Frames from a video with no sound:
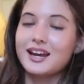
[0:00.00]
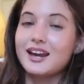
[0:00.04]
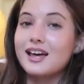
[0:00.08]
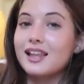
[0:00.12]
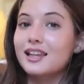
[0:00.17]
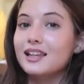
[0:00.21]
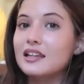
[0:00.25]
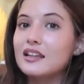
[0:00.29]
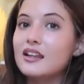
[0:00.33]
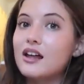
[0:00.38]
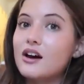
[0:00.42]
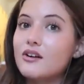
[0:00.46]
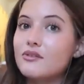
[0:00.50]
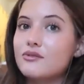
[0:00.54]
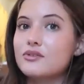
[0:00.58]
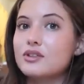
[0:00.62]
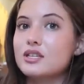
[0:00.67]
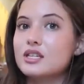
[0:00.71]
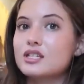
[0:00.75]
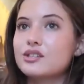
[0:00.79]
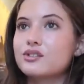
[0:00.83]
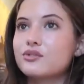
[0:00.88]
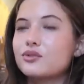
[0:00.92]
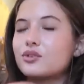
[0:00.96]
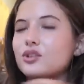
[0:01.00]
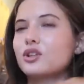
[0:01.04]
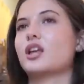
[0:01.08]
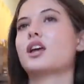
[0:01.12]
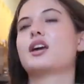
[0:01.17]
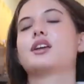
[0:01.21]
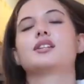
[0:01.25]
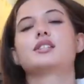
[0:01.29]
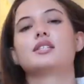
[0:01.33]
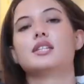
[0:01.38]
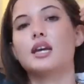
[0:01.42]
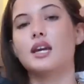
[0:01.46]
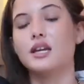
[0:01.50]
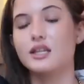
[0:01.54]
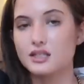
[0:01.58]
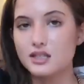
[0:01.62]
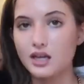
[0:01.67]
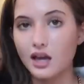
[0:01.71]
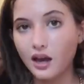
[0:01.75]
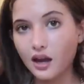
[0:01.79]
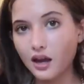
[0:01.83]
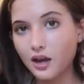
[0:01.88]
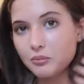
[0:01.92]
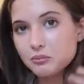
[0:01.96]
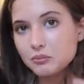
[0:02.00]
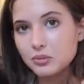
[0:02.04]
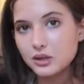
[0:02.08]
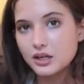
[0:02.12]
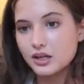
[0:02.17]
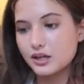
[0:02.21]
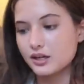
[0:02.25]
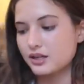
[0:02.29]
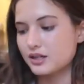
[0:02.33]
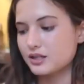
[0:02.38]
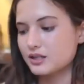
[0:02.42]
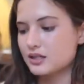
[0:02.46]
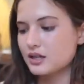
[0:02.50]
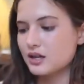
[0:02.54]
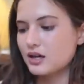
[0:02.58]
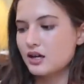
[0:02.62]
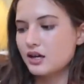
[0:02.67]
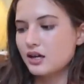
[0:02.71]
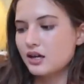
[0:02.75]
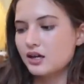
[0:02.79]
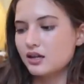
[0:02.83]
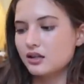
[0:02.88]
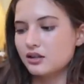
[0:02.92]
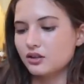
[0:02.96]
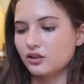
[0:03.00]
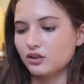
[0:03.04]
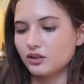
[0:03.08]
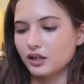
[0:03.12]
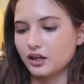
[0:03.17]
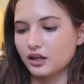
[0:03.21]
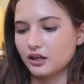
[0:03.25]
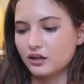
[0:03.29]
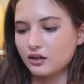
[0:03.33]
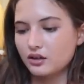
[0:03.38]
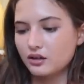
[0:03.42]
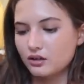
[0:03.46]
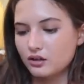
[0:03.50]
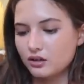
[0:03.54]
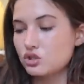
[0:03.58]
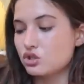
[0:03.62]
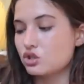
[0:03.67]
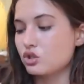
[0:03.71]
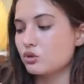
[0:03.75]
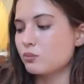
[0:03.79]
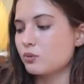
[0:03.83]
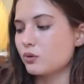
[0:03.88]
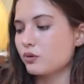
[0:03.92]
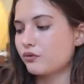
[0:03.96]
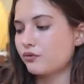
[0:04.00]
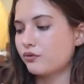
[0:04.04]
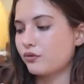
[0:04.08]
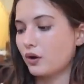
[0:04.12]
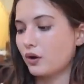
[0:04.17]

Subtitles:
and I love these for like daytime because they're like super